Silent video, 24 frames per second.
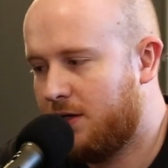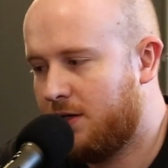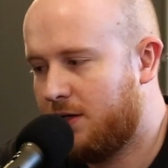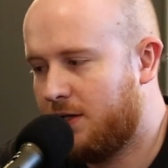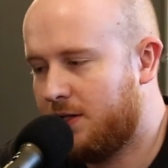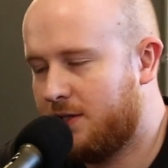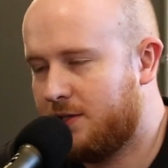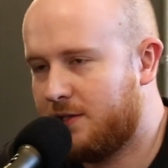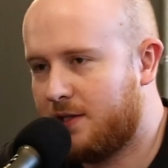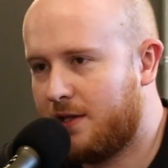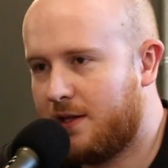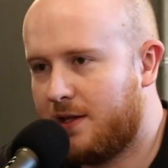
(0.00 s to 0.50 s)

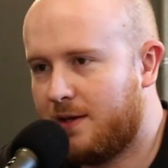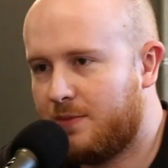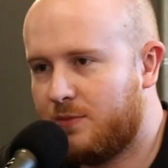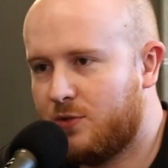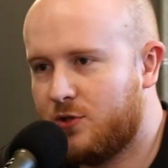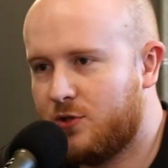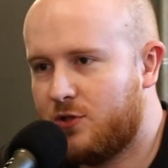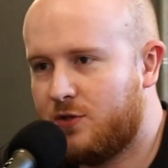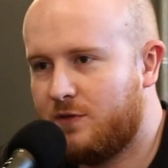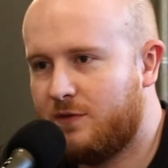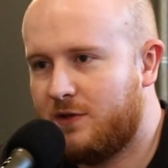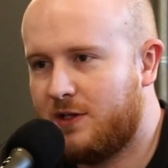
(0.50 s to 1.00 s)
is there that
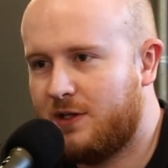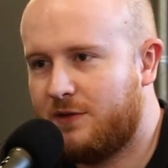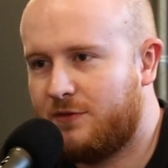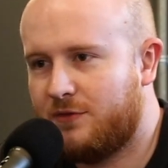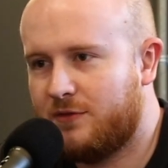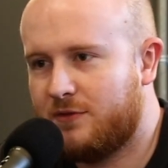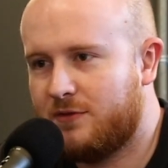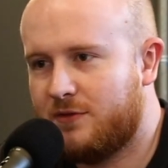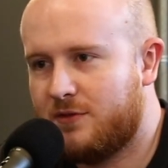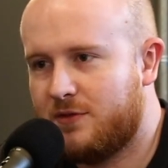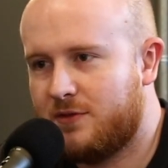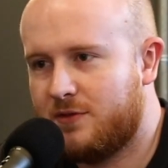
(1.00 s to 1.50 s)
much of a
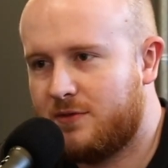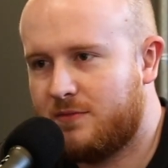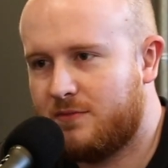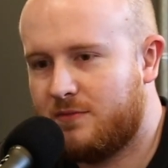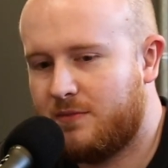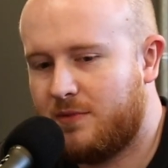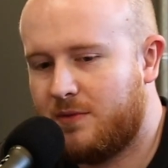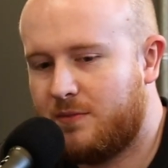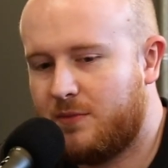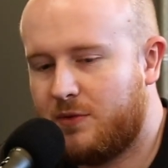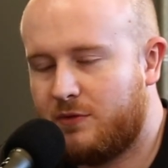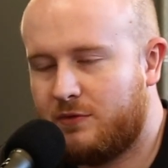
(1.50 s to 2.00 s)
difference?
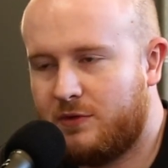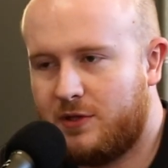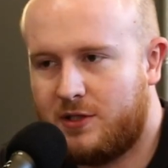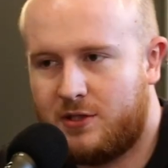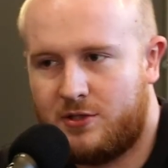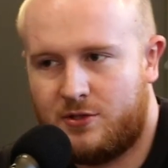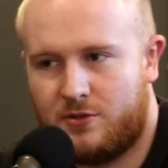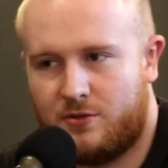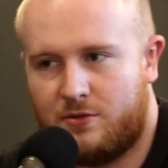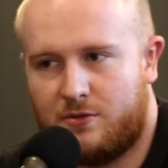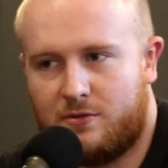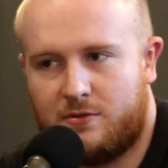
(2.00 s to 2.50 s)
I'm not really
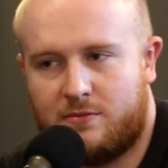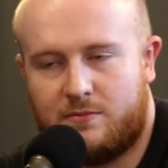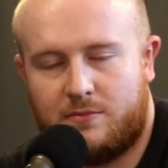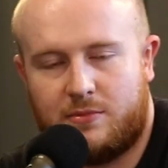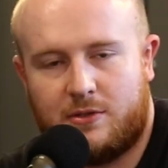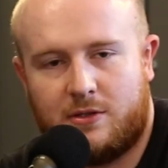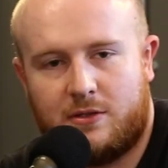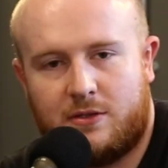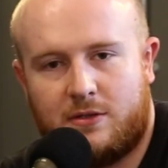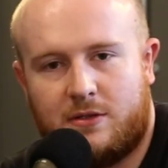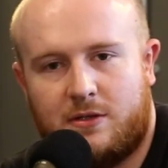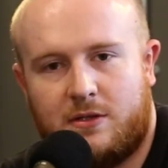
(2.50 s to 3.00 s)
sure.
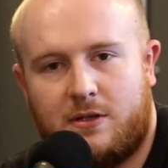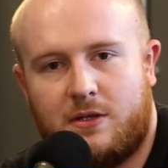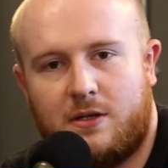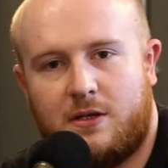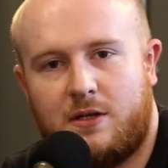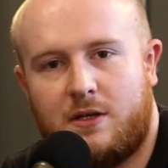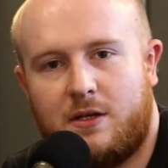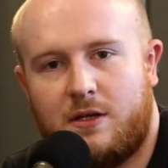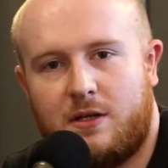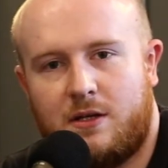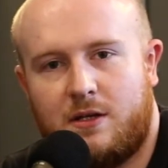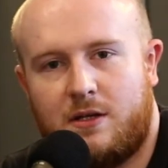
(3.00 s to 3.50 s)
But
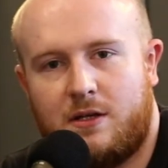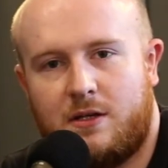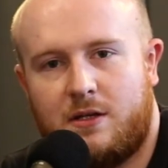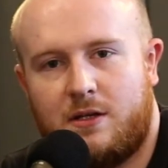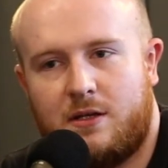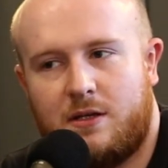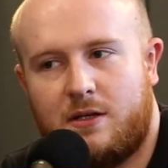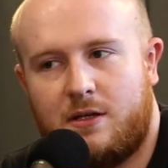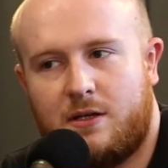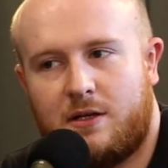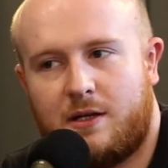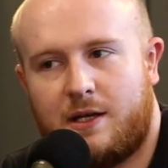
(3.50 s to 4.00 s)

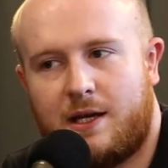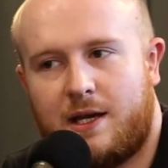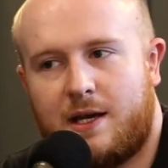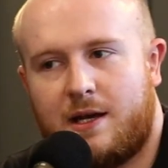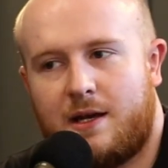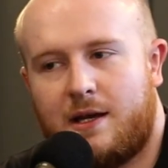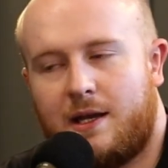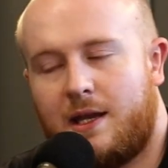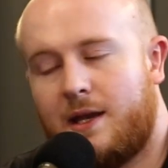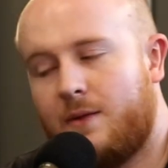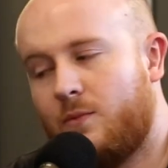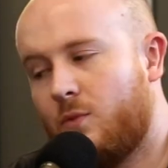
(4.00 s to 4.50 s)
I
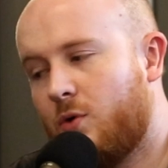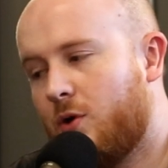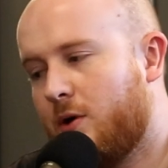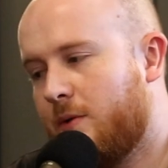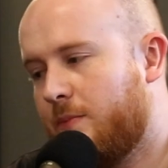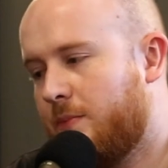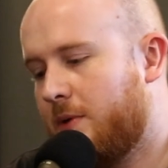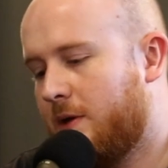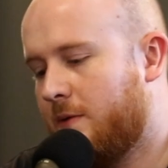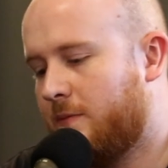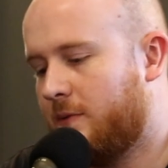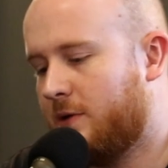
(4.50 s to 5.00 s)
get why
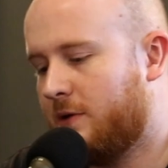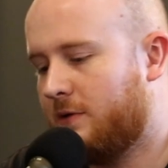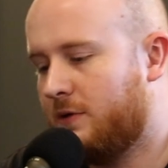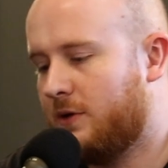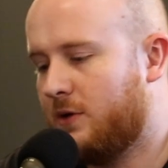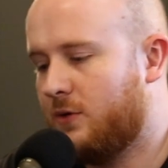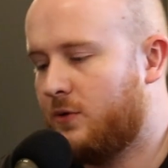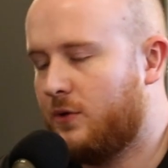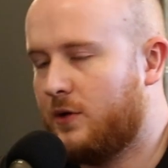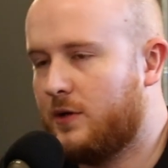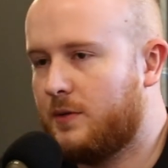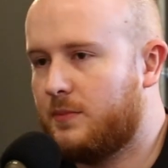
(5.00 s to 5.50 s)
people are
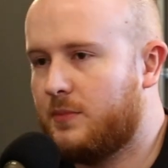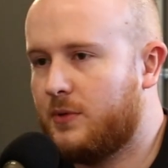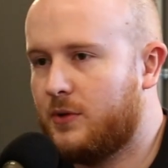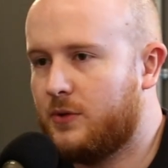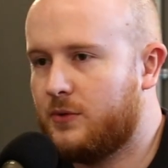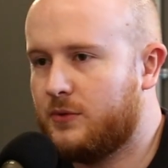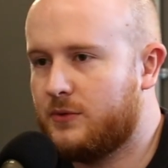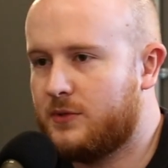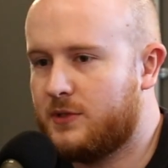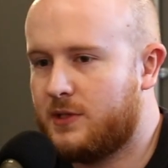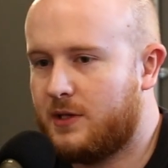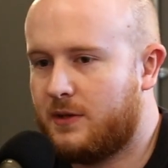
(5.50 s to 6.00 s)
annoyed, but
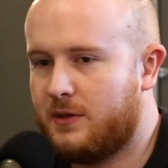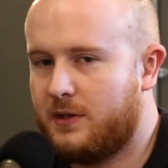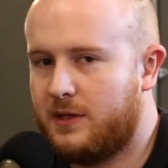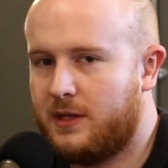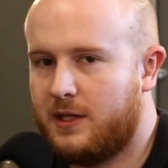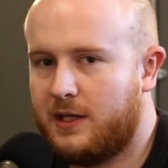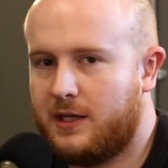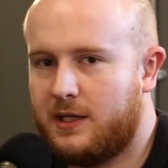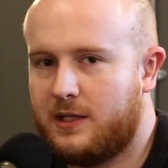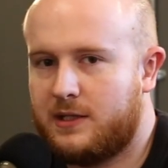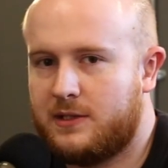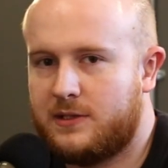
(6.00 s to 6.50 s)
also I
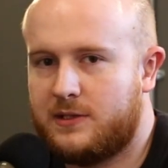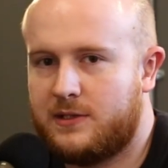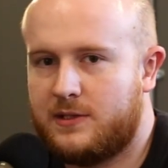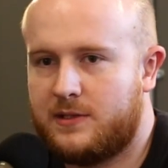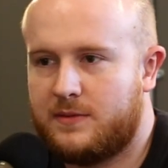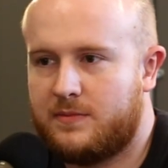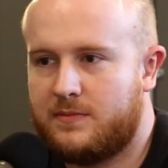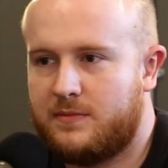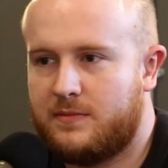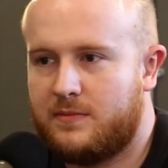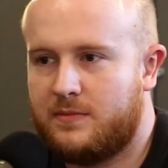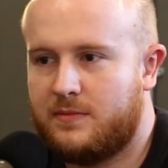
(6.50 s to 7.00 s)
think
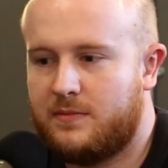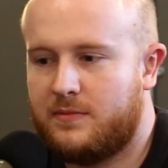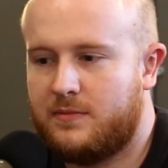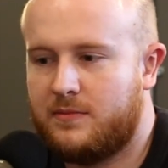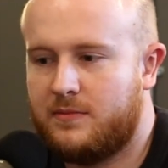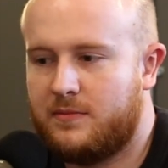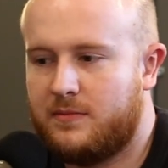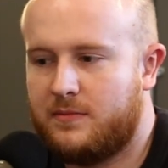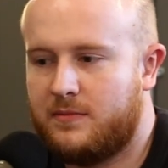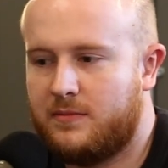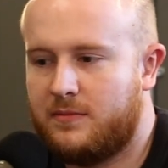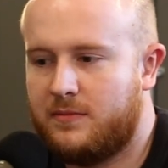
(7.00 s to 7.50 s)
it's
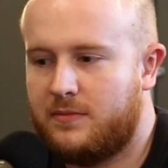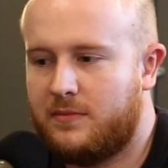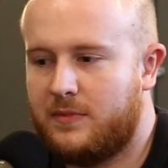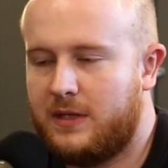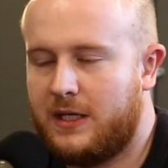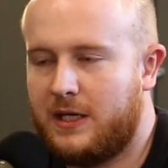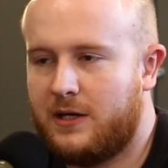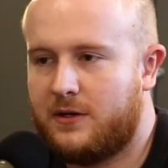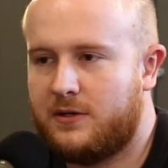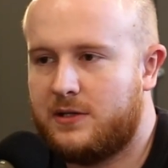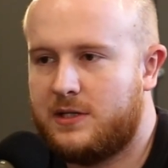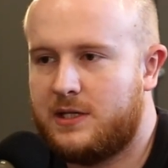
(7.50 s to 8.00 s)

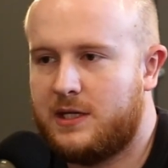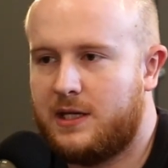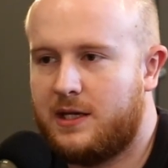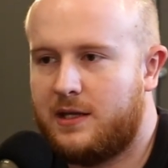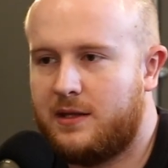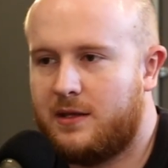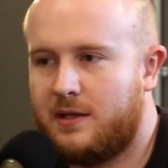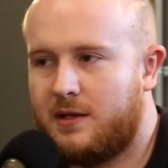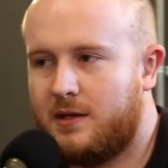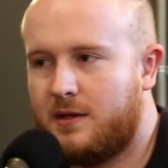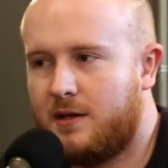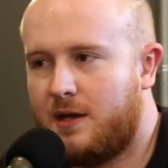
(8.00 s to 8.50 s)
the idea
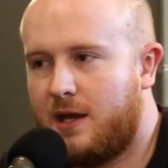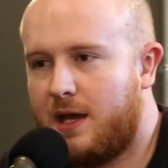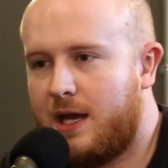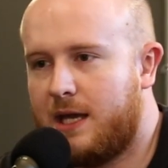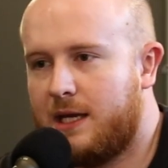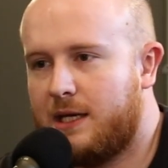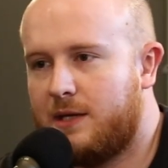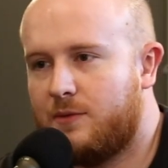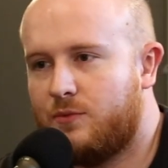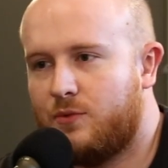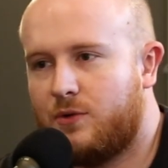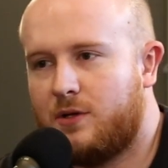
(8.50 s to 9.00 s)
that
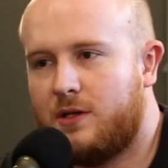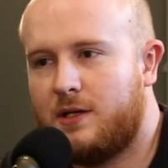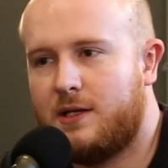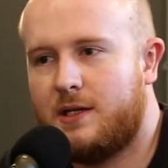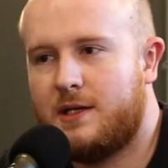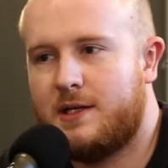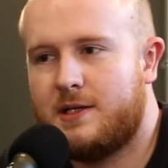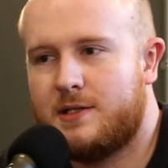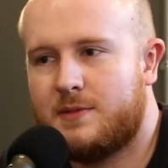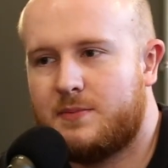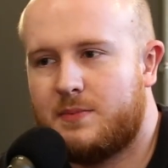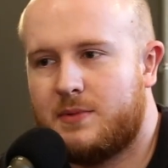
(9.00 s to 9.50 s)
anyone in
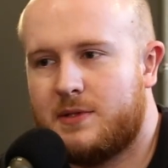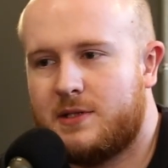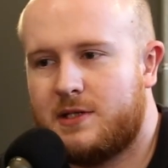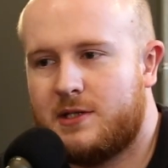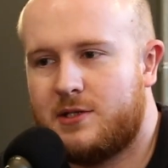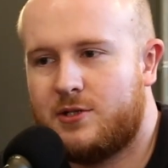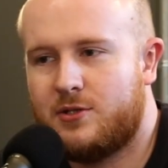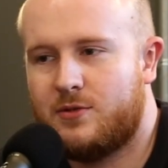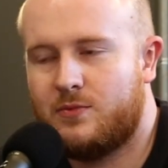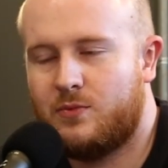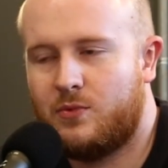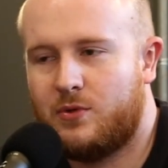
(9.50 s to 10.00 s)
his
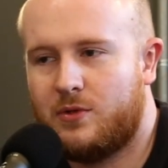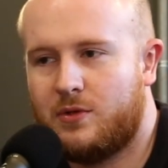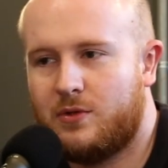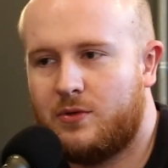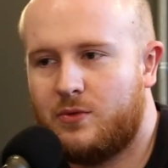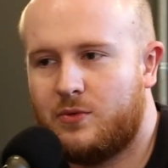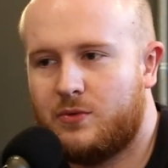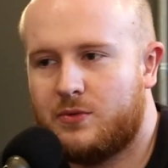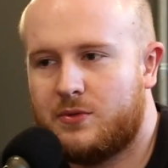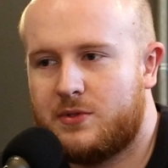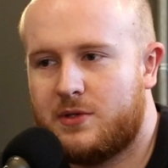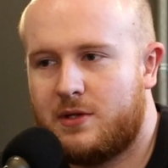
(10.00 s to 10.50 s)
position wouldn't
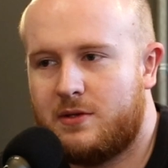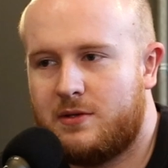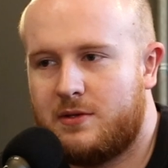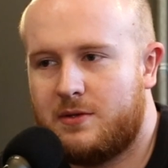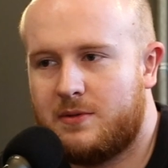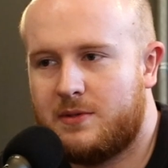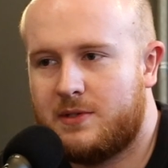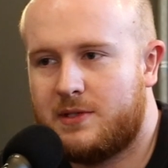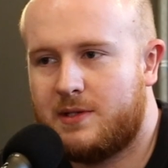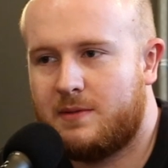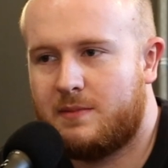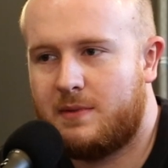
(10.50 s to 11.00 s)
also do
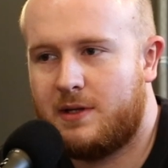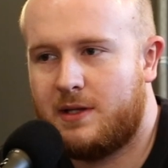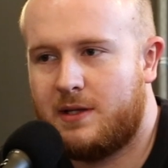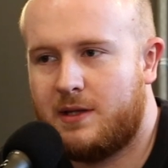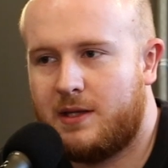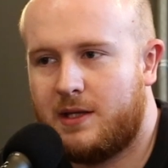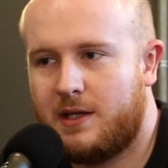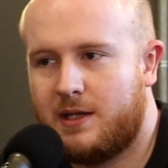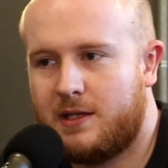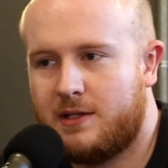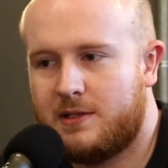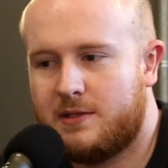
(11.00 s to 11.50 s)
a similar
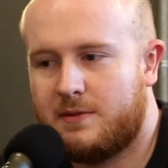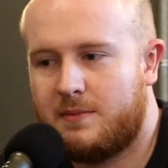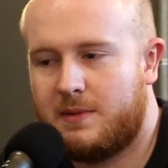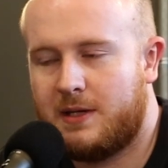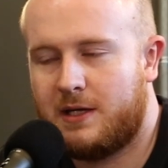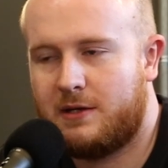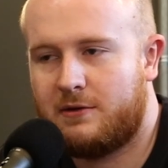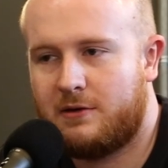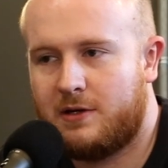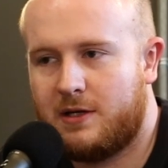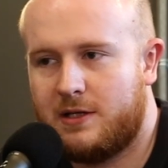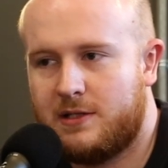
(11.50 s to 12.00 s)
thing is a
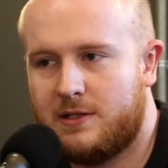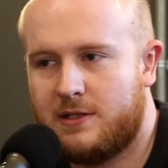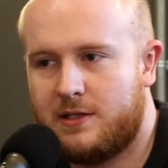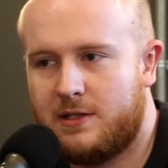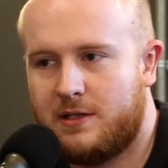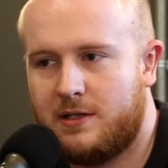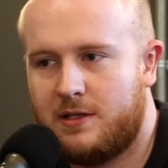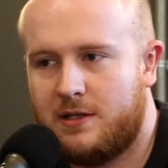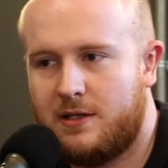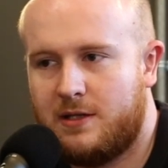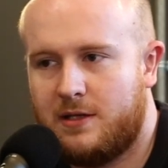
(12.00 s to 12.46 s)
bit crazy.